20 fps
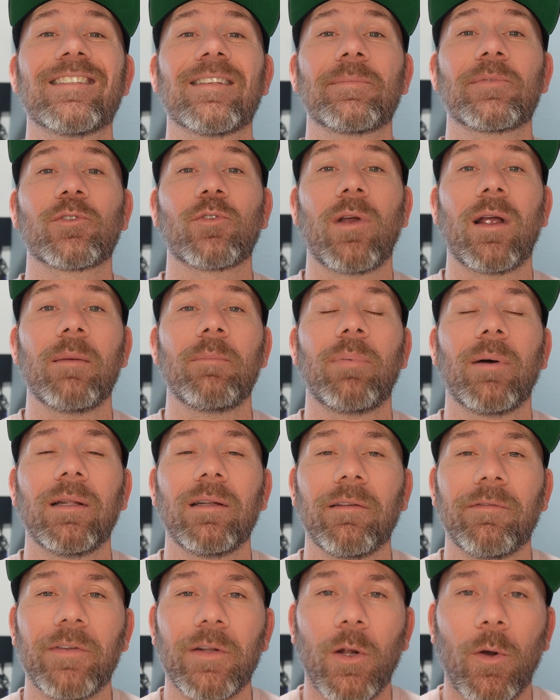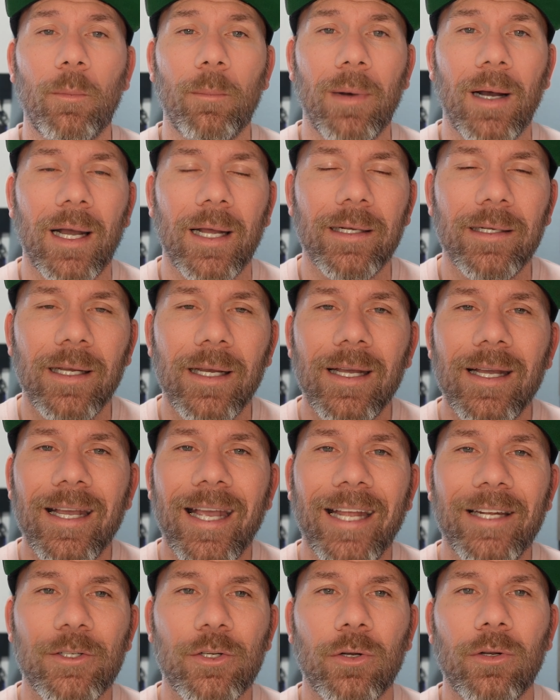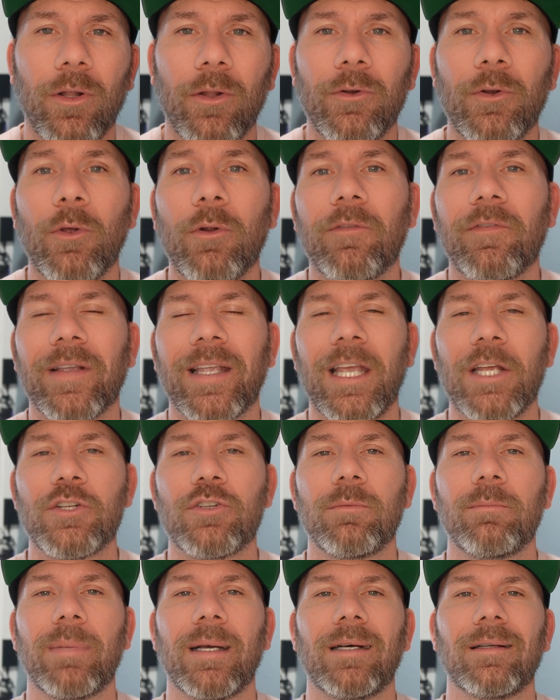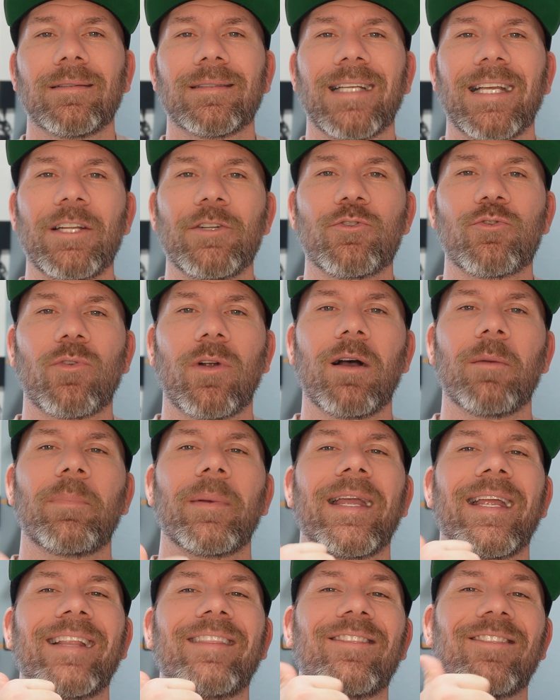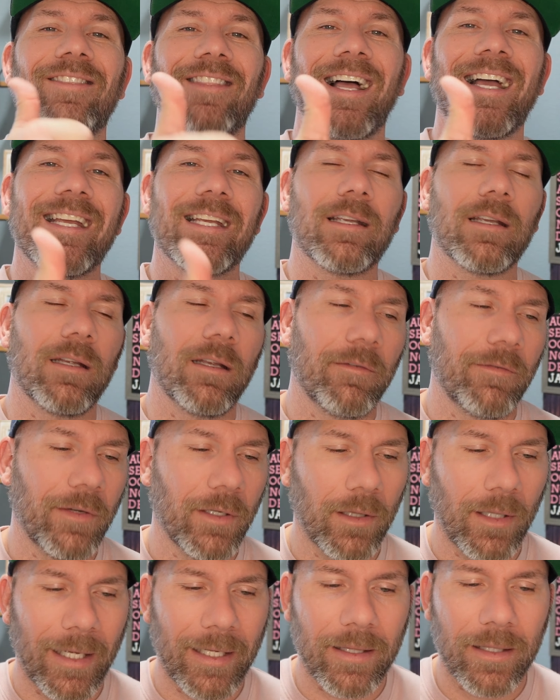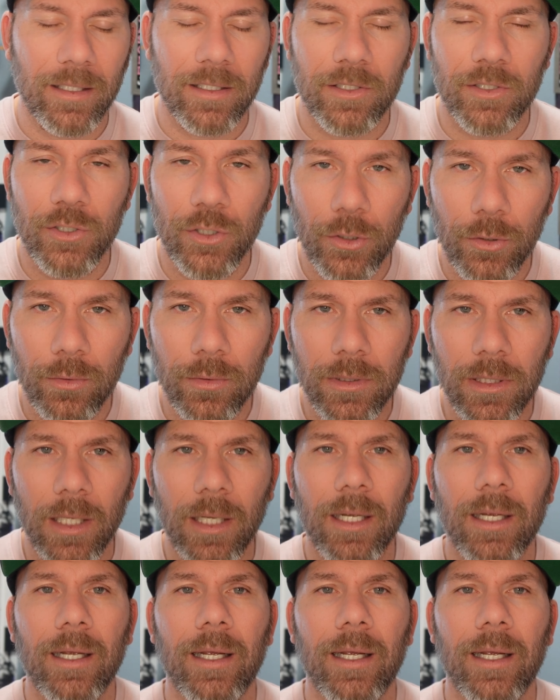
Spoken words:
subscribe button if you don't mind, and turn on notification bells, and drop a like if you like this news.